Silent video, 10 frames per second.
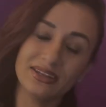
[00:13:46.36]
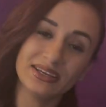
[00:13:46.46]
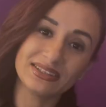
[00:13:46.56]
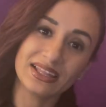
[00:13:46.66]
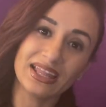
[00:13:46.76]
and
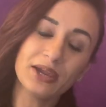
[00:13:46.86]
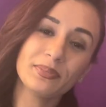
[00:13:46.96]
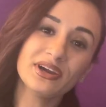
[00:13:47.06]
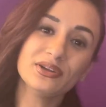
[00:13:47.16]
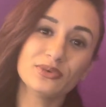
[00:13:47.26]
hit that like
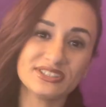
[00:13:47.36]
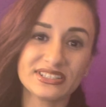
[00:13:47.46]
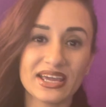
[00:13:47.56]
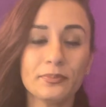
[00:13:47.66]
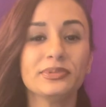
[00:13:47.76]
button. Once
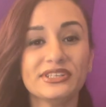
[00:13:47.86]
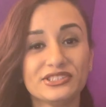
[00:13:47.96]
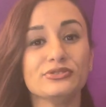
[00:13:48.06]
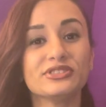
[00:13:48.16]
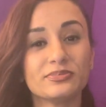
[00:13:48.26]
again, please
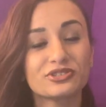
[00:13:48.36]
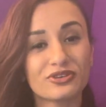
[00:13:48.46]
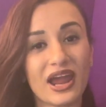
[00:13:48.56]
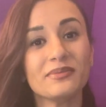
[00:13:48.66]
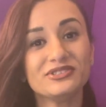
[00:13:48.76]
do
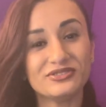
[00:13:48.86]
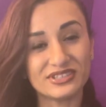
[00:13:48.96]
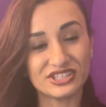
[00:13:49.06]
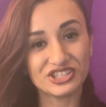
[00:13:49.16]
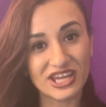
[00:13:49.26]
subscribe to
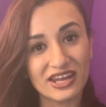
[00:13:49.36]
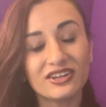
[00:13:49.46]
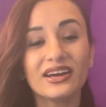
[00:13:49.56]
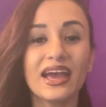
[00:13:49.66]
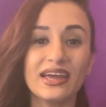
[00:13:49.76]
this
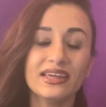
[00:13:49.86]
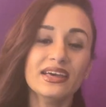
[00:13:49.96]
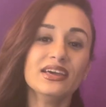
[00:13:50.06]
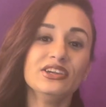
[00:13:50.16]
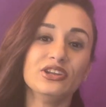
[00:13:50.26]
channel and
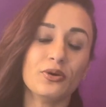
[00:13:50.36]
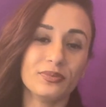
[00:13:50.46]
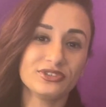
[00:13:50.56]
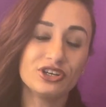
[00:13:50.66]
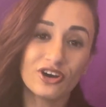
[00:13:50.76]

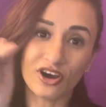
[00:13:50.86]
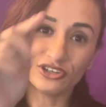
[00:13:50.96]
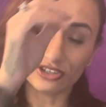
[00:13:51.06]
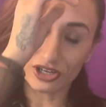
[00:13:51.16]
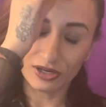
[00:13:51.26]
turn
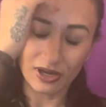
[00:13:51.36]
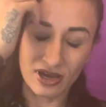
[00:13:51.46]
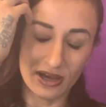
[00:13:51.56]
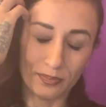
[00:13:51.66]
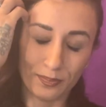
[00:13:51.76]
on your
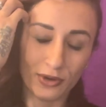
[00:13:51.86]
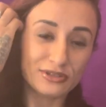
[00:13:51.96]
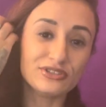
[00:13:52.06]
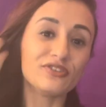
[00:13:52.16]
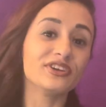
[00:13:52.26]

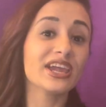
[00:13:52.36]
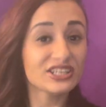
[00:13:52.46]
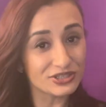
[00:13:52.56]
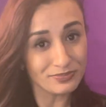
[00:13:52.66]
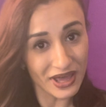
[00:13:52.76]
post
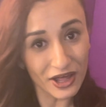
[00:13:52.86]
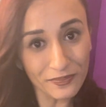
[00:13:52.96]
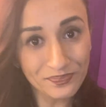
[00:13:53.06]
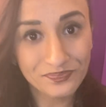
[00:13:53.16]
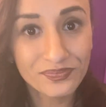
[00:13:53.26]
notification
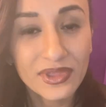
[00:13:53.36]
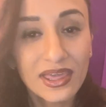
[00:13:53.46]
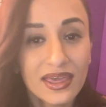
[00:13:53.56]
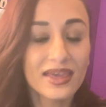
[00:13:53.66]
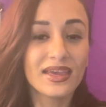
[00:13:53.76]
bell.
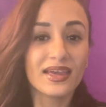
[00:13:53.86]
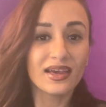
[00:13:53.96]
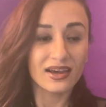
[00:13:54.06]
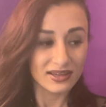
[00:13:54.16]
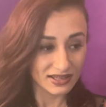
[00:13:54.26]

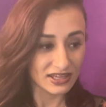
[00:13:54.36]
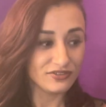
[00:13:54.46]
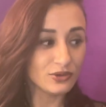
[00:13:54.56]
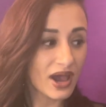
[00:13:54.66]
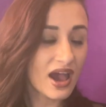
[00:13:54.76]

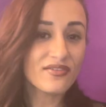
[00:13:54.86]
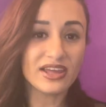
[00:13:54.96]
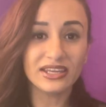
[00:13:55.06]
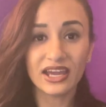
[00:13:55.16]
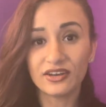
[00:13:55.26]
If you have
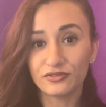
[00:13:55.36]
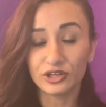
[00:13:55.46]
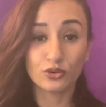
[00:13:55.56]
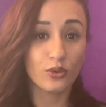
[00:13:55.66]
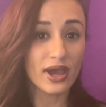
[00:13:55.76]
any kind of
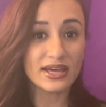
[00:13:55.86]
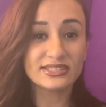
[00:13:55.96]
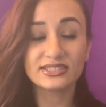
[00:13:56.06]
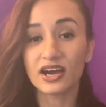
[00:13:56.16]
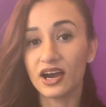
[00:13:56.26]

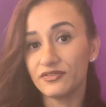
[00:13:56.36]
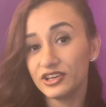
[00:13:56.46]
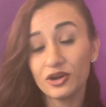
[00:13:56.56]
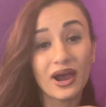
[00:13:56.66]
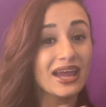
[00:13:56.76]
requests,
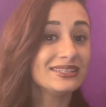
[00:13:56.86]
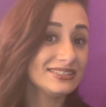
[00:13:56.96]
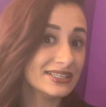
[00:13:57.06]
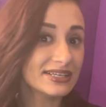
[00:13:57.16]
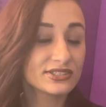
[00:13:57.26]
video
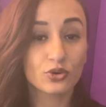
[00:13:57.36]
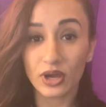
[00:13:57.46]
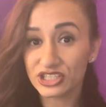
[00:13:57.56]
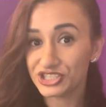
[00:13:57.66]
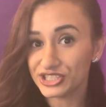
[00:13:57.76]
ideas,
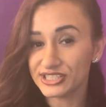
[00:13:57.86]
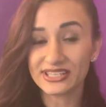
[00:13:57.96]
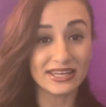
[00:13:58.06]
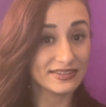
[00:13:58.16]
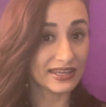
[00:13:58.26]
questions,
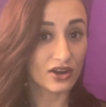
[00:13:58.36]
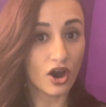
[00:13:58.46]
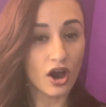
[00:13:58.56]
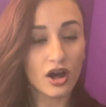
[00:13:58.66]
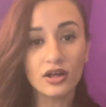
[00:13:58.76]
anything at
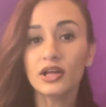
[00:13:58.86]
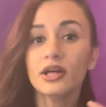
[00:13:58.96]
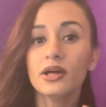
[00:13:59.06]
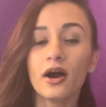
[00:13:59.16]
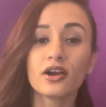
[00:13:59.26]
all,
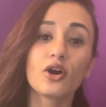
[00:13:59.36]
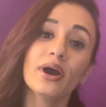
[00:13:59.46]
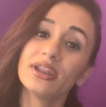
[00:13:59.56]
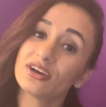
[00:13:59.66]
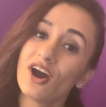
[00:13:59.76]
go
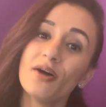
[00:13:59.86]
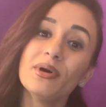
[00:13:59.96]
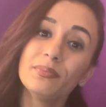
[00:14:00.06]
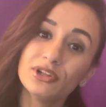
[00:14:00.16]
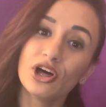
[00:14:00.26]
ahead and
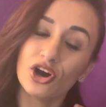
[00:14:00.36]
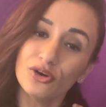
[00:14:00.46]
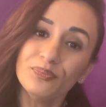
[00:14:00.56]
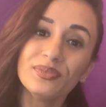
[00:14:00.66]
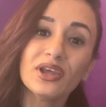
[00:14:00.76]
comment
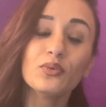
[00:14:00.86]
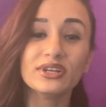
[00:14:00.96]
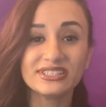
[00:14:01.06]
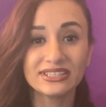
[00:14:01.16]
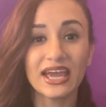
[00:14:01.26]
below.
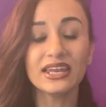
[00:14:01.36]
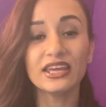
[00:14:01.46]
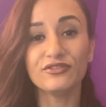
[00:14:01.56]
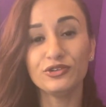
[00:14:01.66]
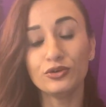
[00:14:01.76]
Once again,
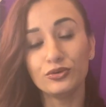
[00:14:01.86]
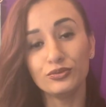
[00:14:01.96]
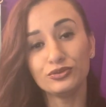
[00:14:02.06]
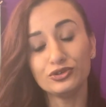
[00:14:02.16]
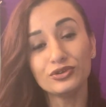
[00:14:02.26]
if
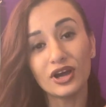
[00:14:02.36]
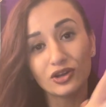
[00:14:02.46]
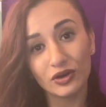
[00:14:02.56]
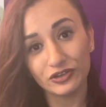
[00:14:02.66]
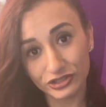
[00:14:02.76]
you do not
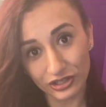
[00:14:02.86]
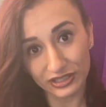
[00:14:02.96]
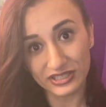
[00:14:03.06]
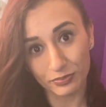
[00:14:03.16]
know if your turtle is a